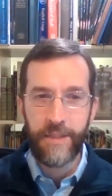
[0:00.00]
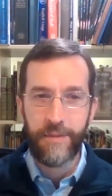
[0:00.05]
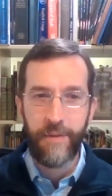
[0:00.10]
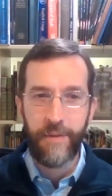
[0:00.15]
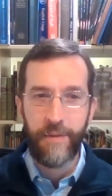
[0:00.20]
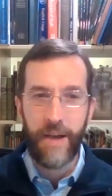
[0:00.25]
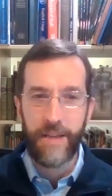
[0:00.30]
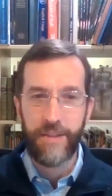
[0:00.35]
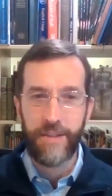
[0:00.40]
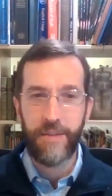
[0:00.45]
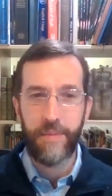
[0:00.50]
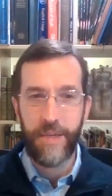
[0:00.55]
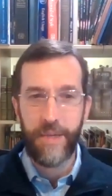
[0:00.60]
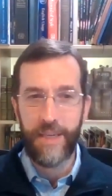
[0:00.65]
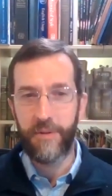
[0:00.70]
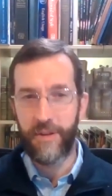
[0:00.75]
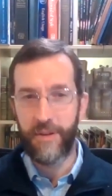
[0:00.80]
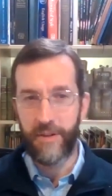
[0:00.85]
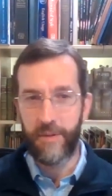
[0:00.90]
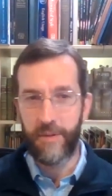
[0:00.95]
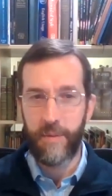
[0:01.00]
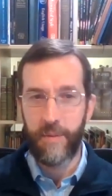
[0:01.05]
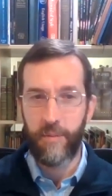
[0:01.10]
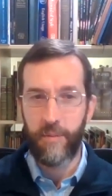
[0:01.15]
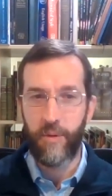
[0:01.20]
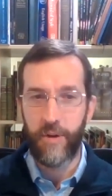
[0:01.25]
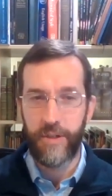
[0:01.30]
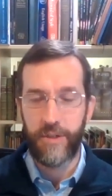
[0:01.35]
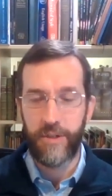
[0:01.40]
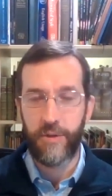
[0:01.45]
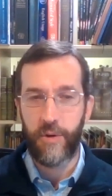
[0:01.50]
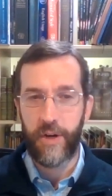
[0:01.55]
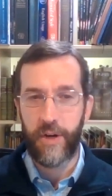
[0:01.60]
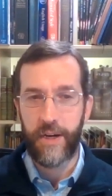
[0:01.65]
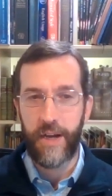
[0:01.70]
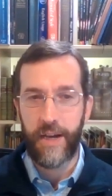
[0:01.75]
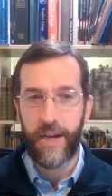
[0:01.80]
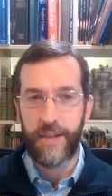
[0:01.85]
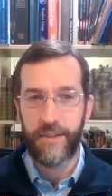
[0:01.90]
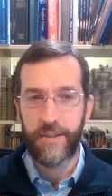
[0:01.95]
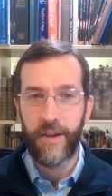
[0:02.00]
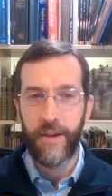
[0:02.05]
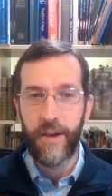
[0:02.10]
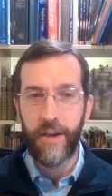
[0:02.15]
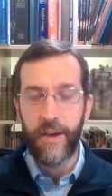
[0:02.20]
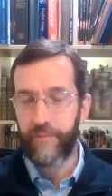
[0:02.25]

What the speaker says: it's fine to be a little bit more disorganized.